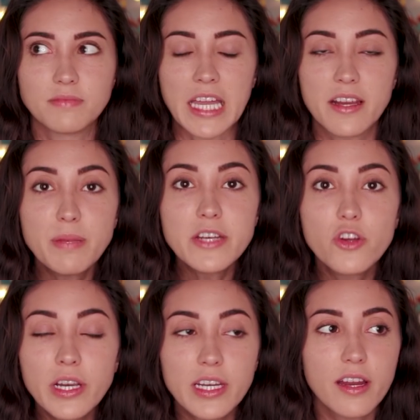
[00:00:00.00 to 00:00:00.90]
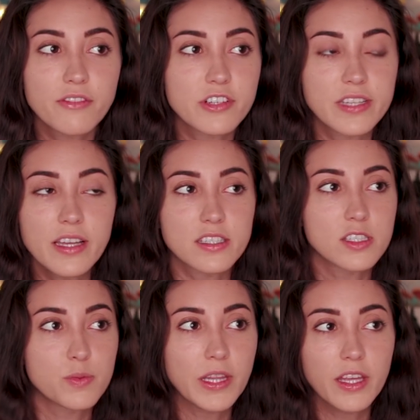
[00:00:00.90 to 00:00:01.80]
And I've been doing it ever since.
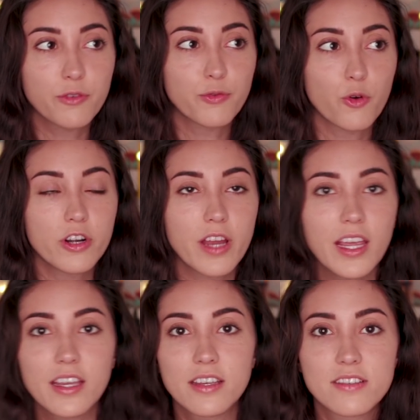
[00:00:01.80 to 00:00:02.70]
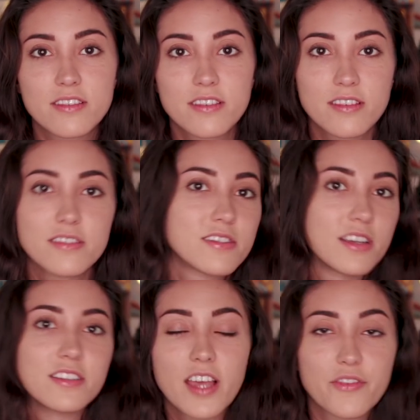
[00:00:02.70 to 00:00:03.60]
It's been like 4 days
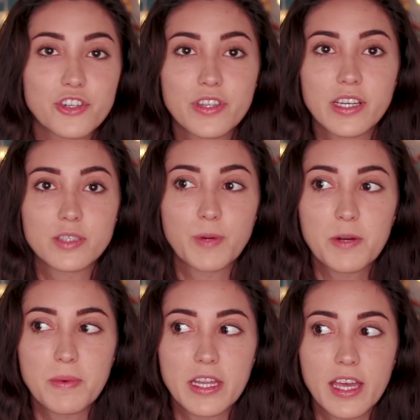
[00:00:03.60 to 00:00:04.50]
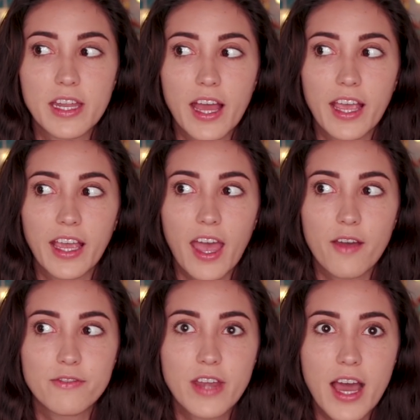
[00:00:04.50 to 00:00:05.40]
since after the experiment, and I
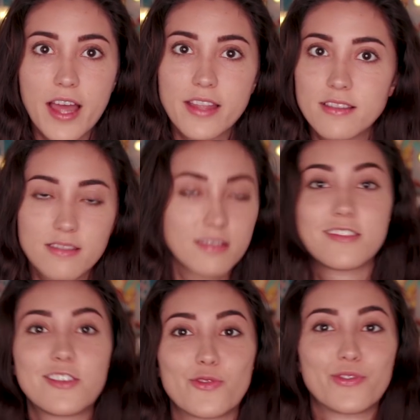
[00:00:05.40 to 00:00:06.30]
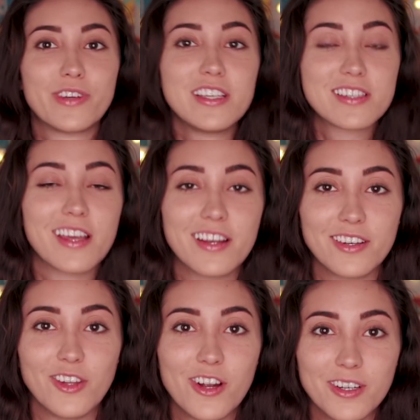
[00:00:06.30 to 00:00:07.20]
have not reset an
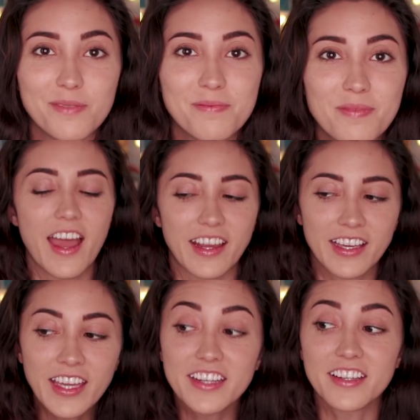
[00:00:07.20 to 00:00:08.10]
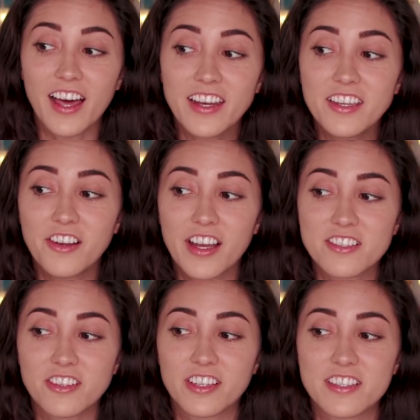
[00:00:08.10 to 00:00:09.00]
alarm. And I get it, a lot of you
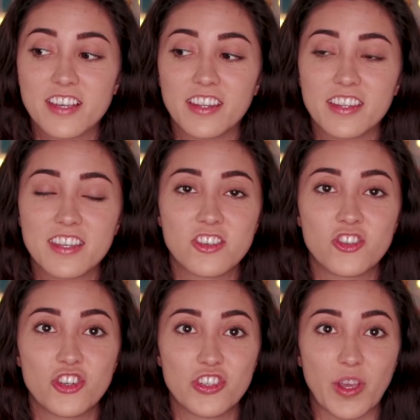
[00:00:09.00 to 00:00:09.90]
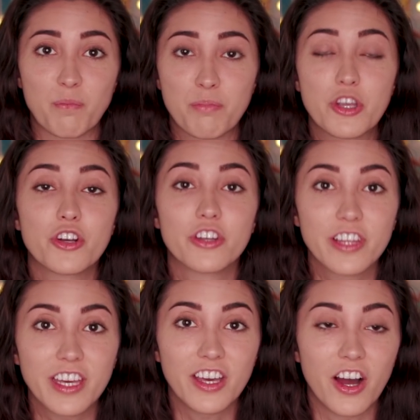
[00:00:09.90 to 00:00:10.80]
guys are gonna say that this is just like
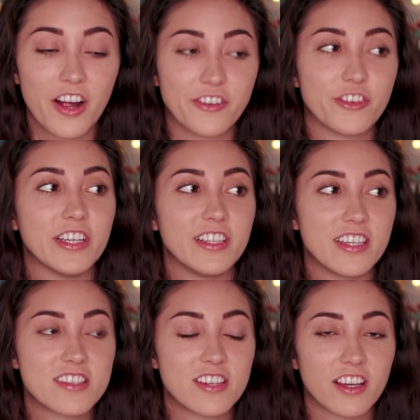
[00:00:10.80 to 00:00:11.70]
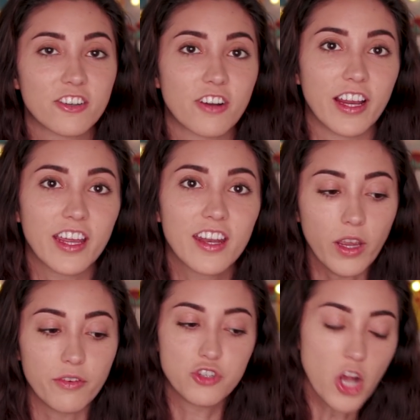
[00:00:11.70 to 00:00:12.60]
purely unrealistic, right?
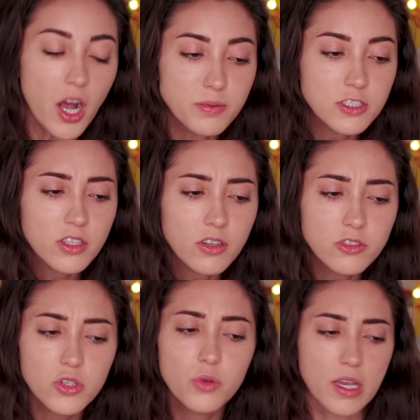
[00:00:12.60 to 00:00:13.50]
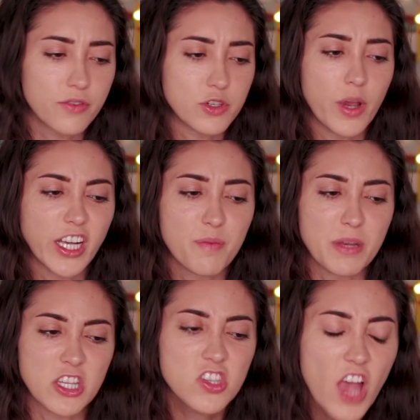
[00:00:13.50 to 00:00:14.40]
We have jobs to go to, we have to wake up
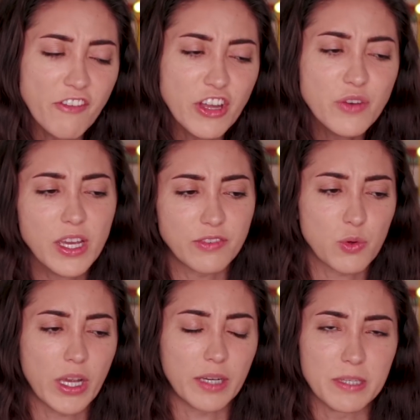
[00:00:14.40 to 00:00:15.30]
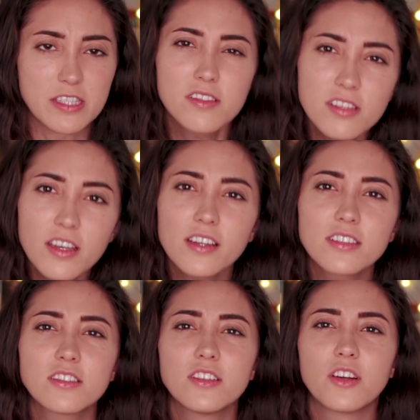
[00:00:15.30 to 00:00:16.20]
at 7, we have to wake up at
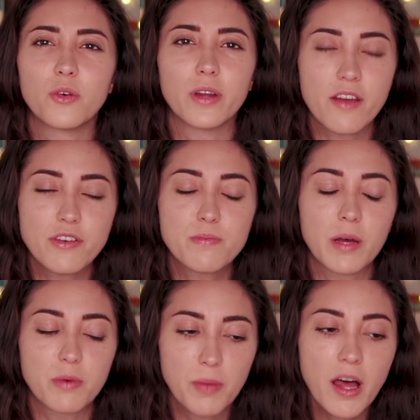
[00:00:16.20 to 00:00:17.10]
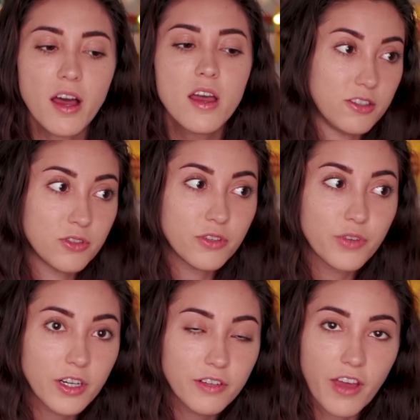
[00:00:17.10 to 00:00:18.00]
6, you know, whatever, blah, blah, blah. Those are
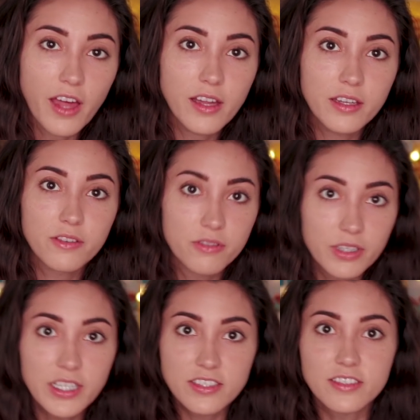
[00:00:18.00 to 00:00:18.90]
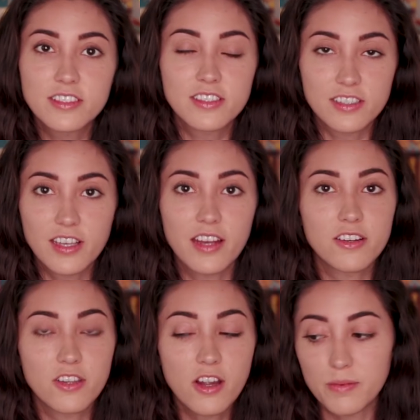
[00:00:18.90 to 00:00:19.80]
very valid reasons to set
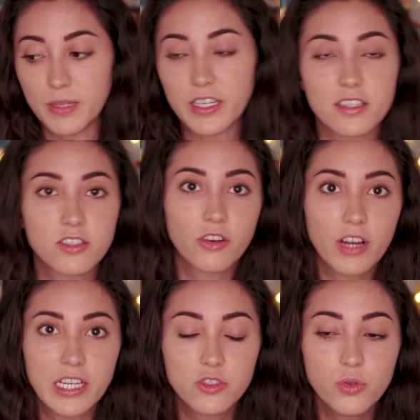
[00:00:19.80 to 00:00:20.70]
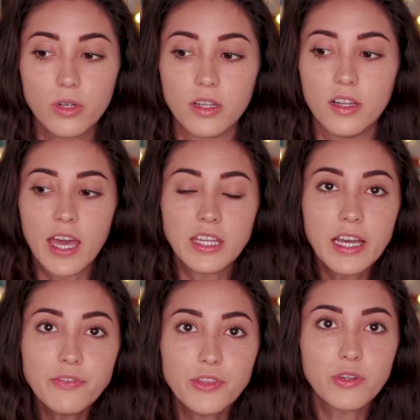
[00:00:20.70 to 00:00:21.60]
an alarm, like it's a great tool. In
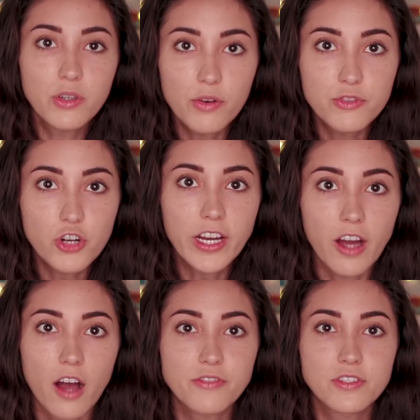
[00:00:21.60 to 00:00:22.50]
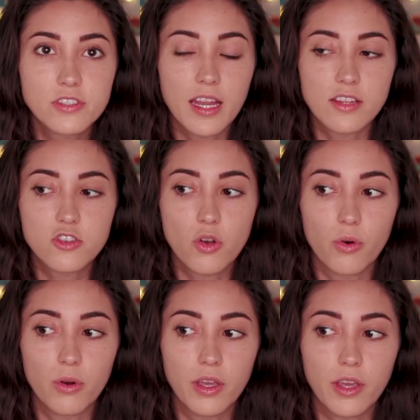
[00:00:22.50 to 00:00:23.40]
life though, you have trade-offs. And
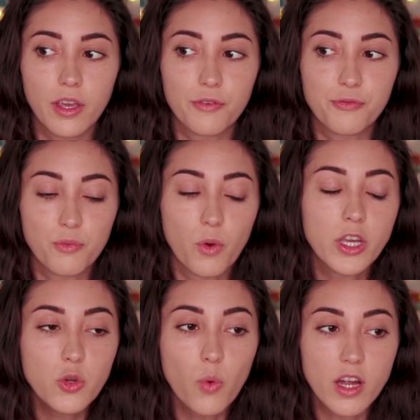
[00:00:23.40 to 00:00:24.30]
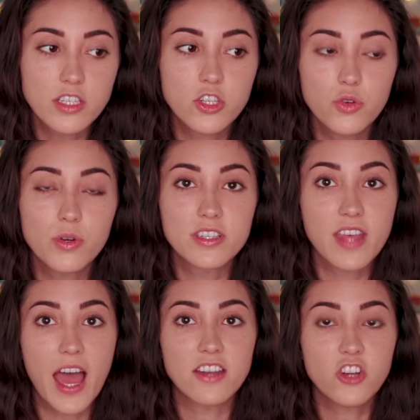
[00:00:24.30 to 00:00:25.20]
so if what you want to do is
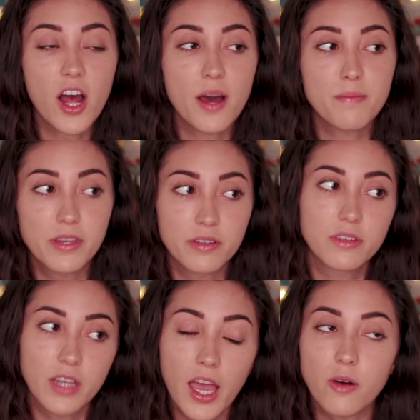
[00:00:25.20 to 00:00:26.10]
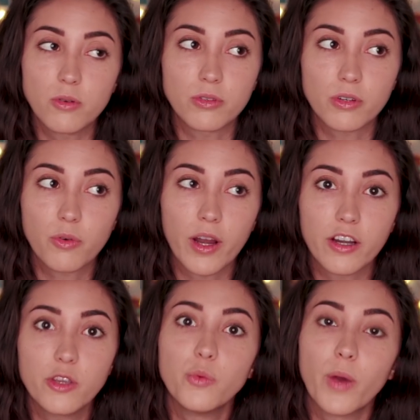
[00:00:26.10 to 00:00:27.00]
that job, then yeah, it will
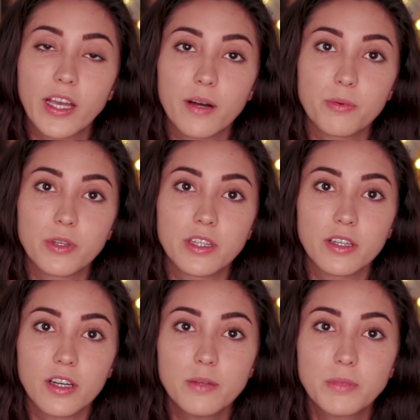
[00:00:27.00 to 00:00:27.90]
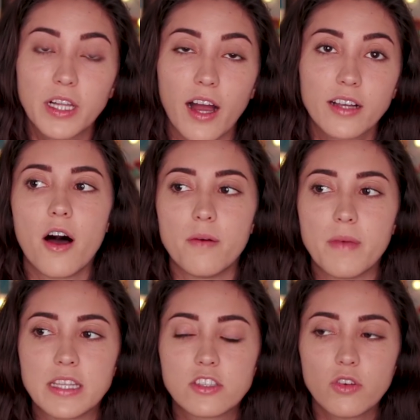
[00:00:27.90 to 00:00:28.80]
require you to wake up with an alarm clock.
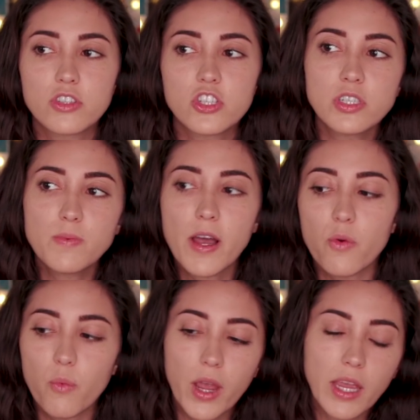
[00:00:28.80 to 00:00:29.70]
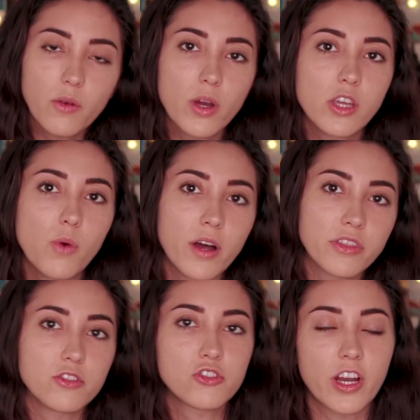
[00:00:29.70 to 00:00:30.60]
And so it's just about weighing what you want
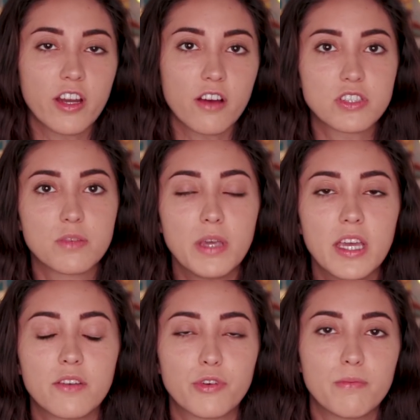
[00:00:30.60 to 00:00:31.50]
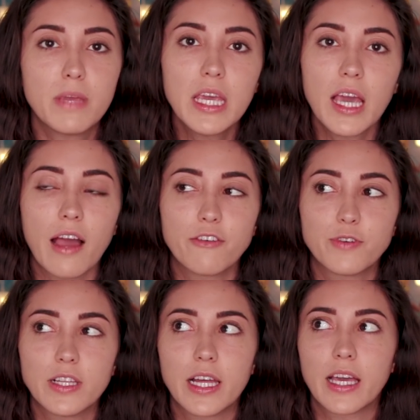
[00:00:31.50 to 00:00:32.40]
those trade-offs to be. And for me, I
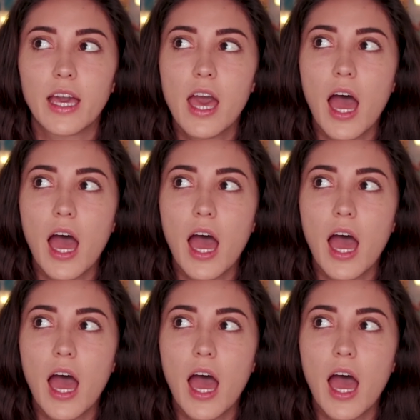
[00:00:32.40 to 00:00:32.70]
feel like